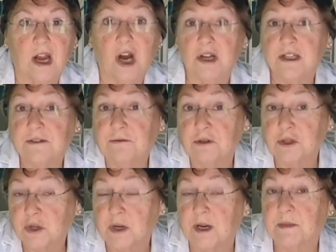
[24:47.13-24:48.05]
our different
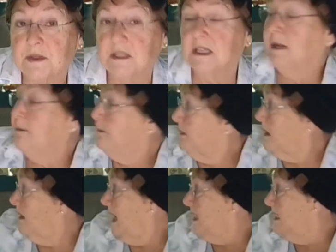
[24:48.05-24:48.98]
trips.
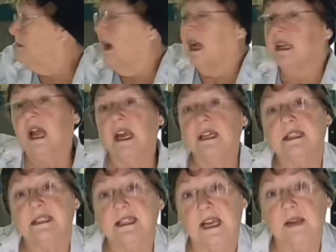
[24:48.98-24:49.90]
That's my
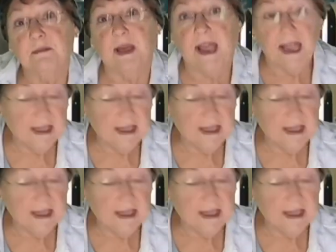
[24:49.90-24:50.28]
nightstand back